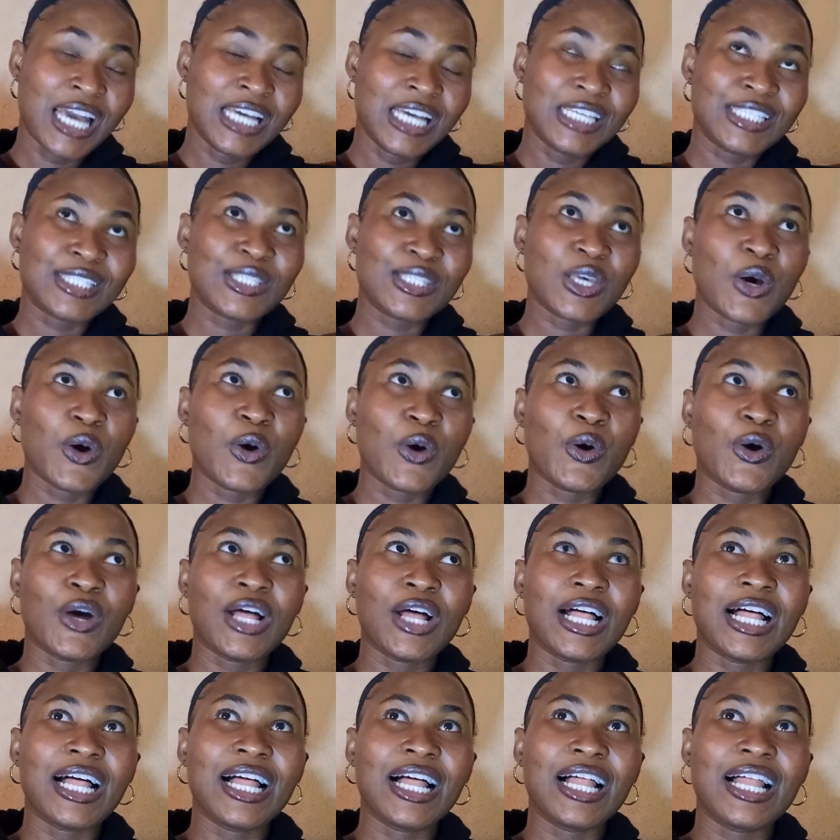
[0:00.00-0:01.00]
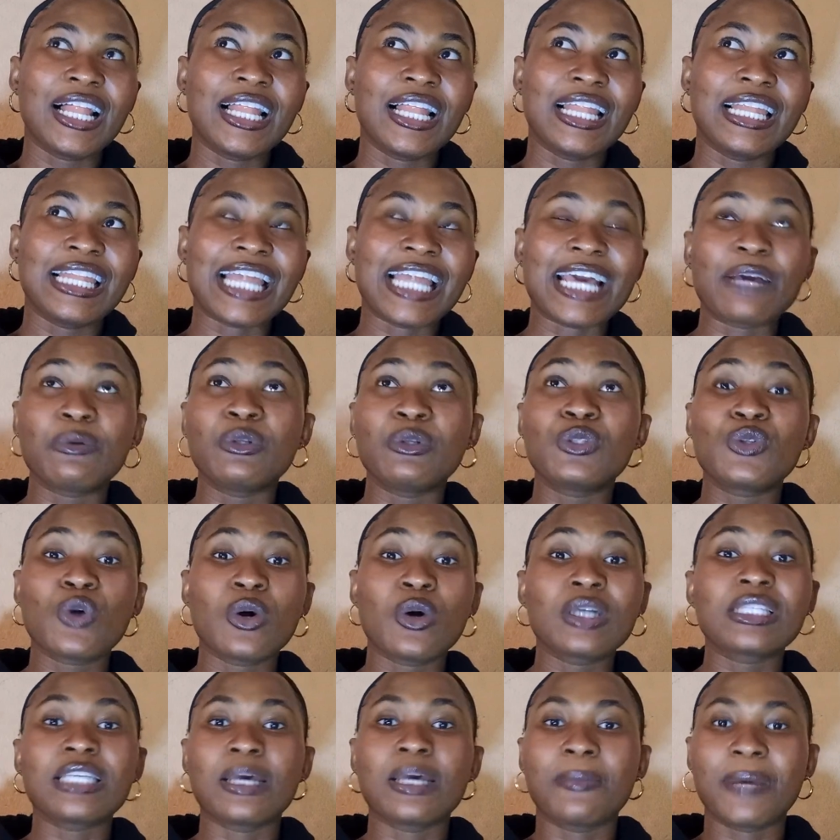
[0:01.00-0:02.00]
So, like we
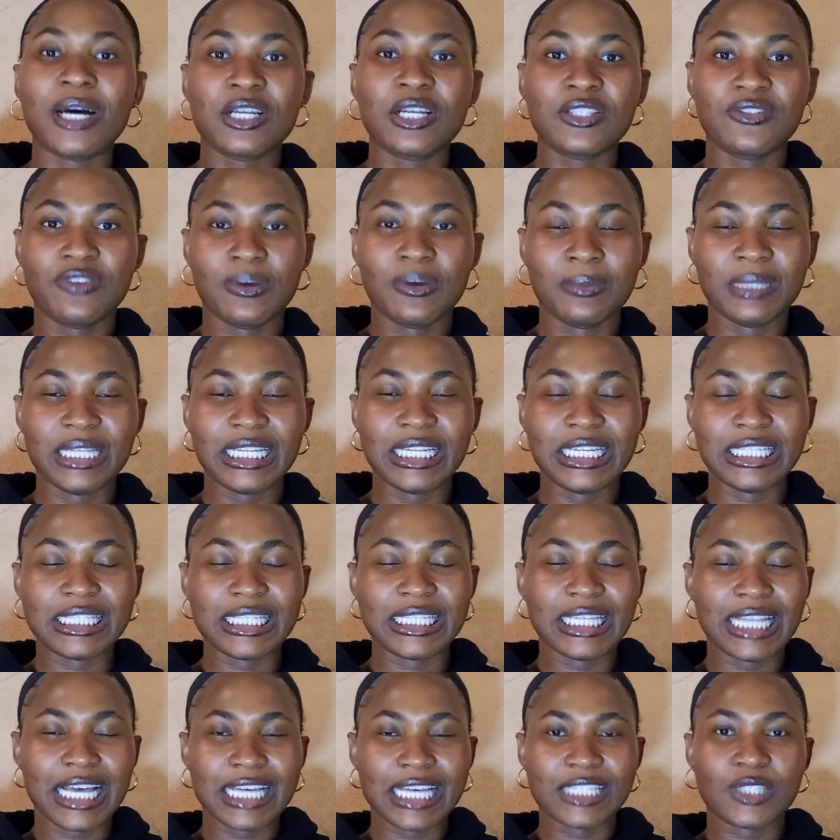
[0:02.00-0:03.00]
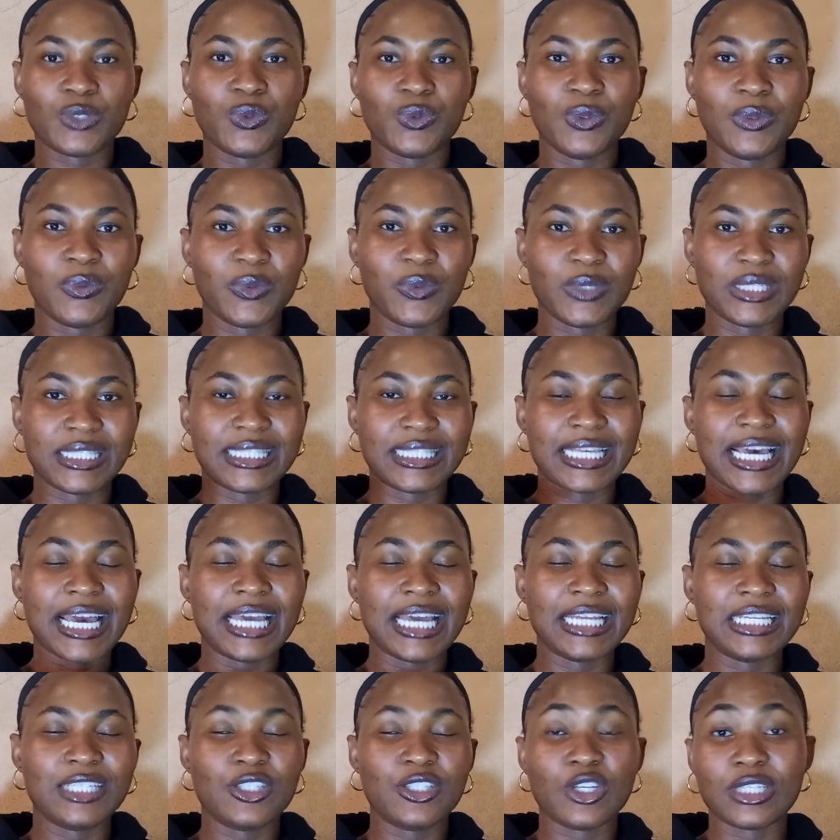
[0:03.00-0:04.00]
talked about femininity last week, we
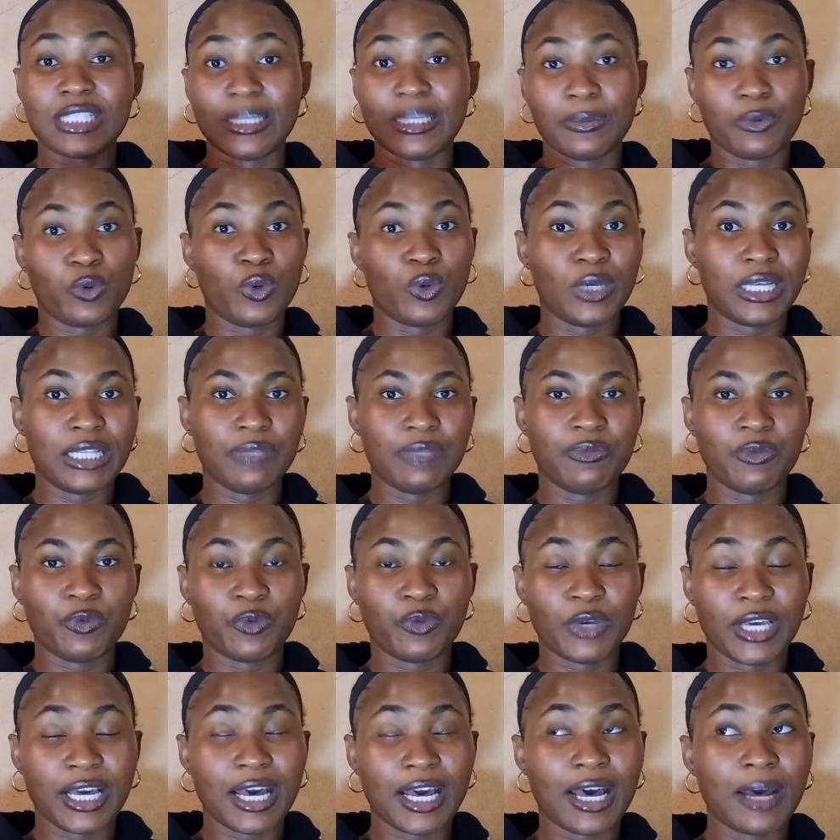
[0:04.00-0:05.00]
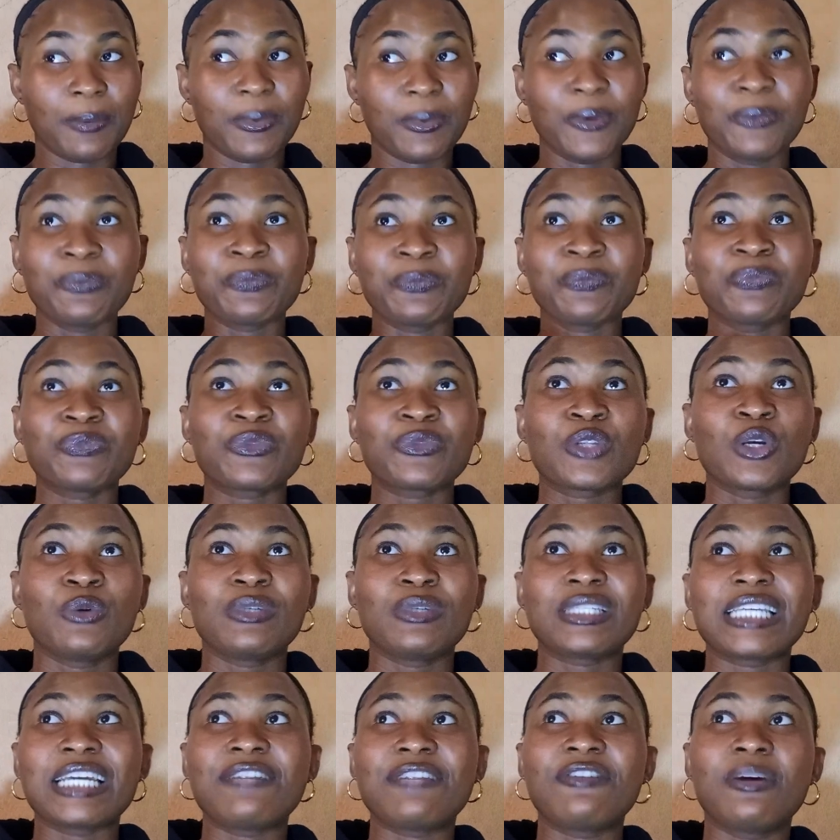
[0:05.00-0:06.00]
said, just a quick recap, we
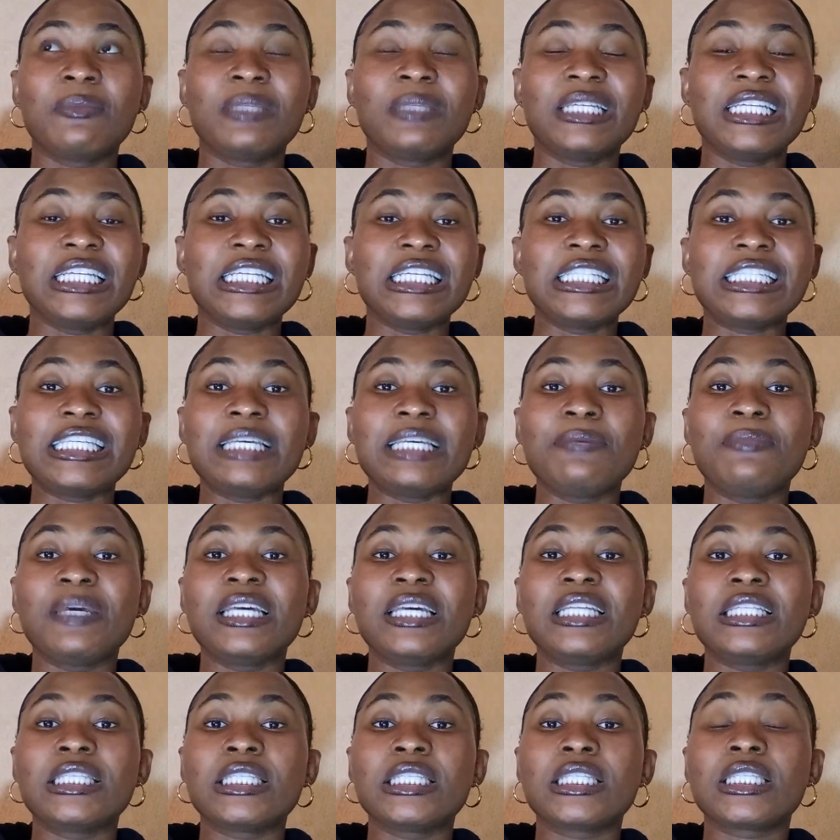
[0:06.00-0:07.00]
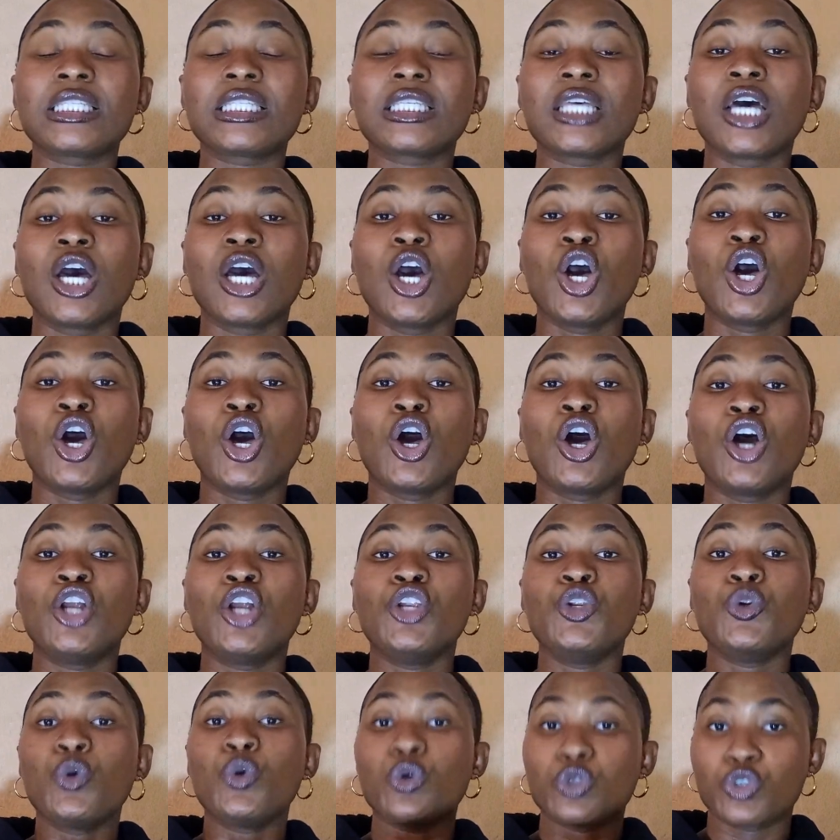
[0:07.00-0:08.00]
said femininity means
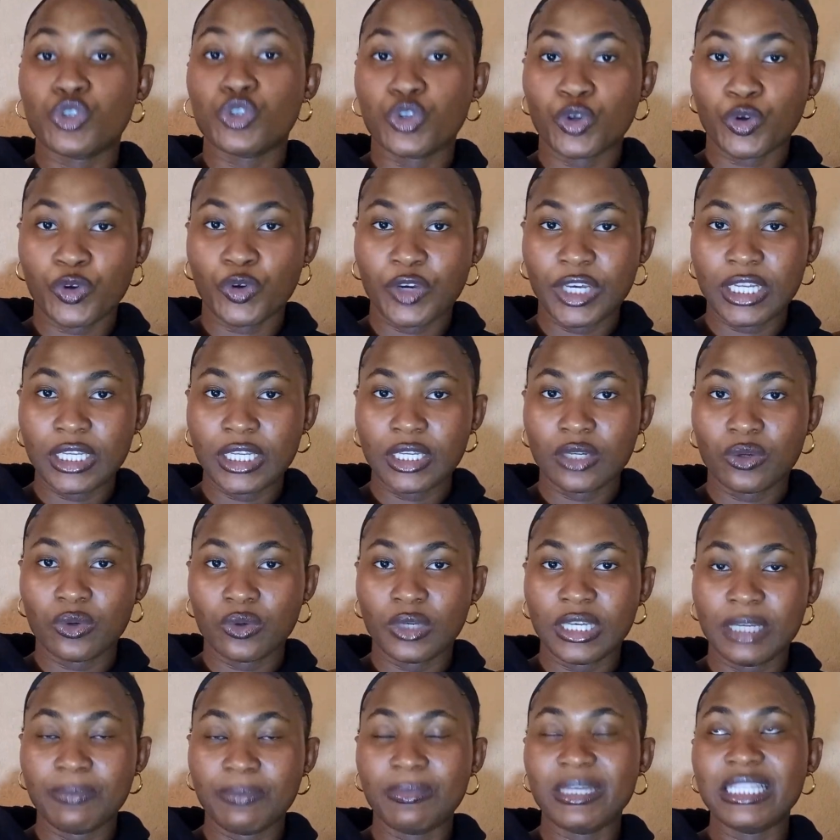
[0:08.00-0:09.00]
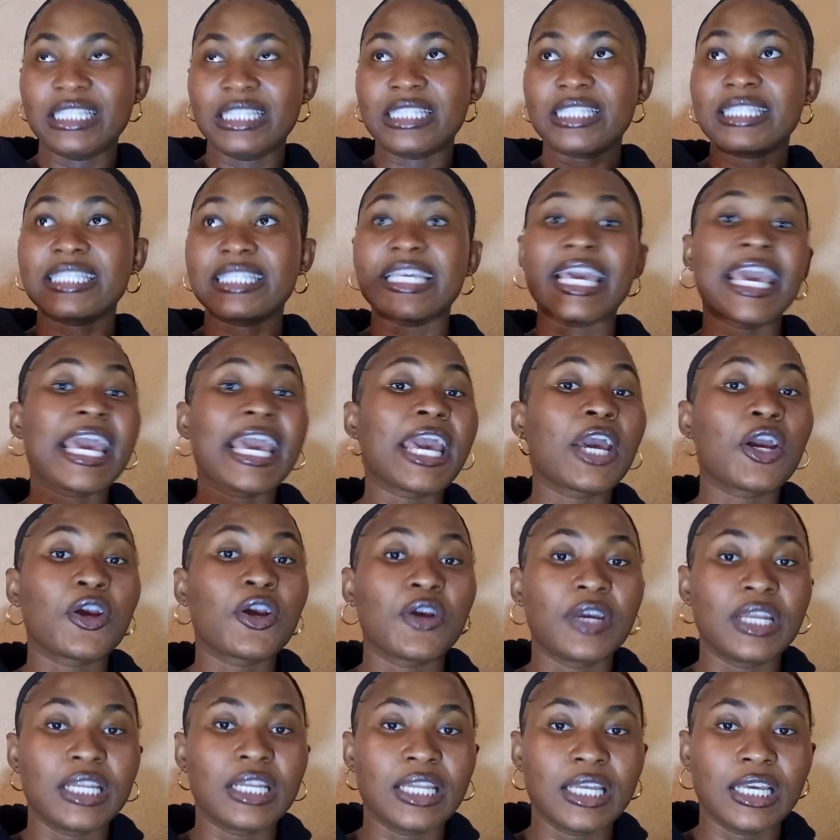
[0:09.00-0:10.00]
nurturing, it means
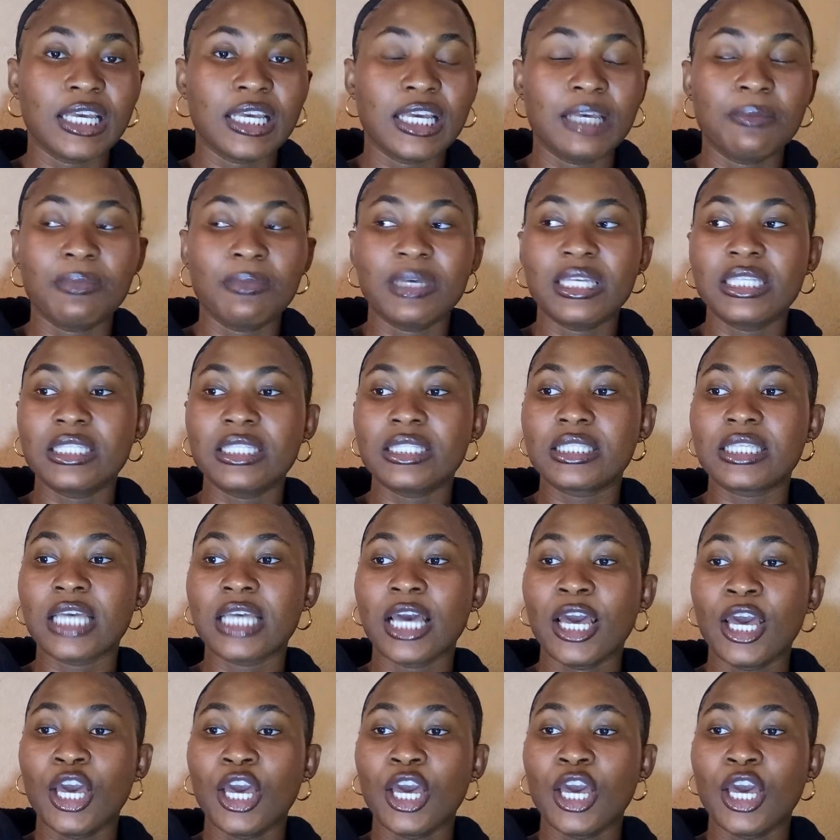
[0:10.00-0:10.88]
caring, it means,